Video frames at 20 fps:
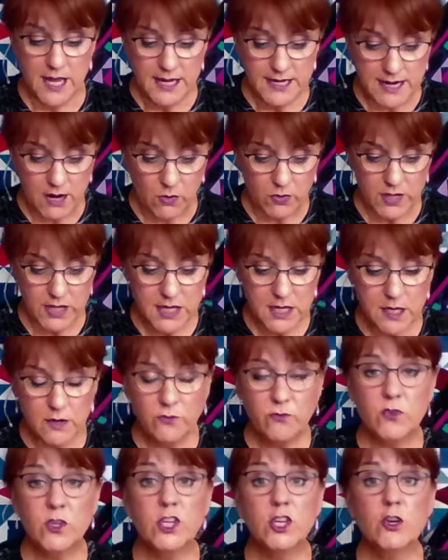Now,
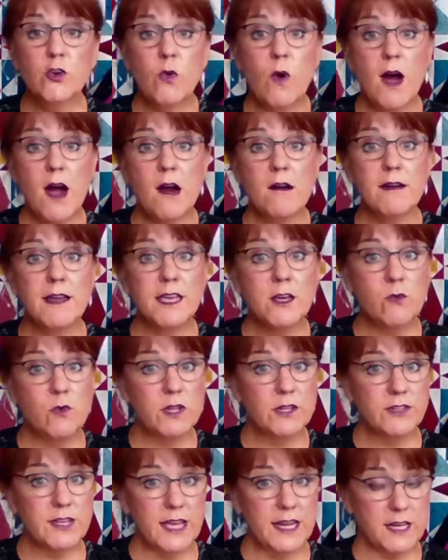if you are a
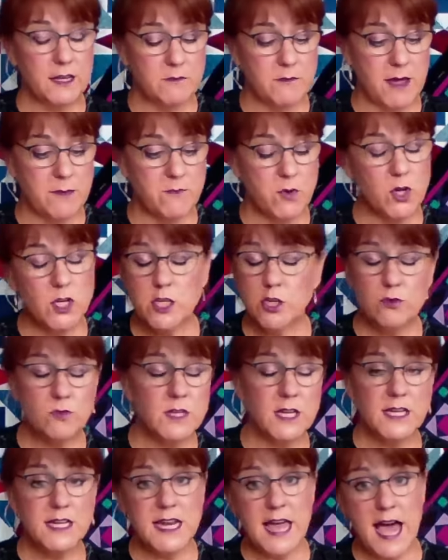Quilt Addict member and you
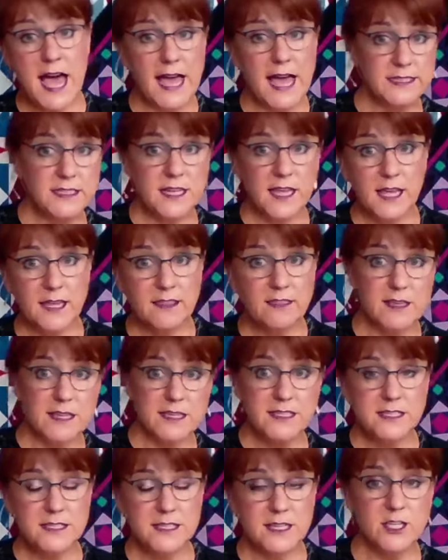did not get
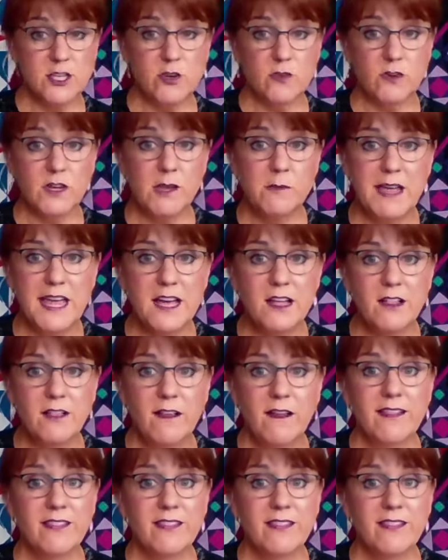this in your email,